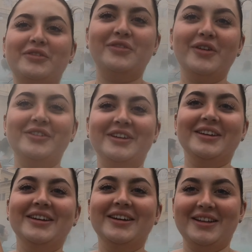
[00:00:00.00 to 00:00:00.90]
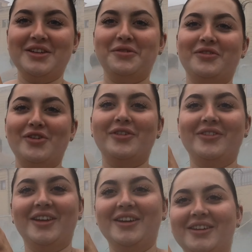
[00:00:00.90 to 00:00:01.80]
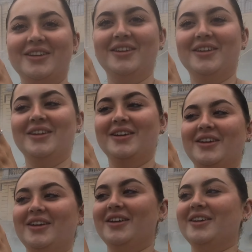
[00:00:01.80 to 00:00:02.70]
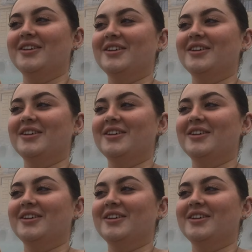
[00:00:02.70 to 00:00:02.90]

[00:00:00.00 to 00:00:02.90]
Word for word: a we're a 50 50 mark on if, the, if it works or not.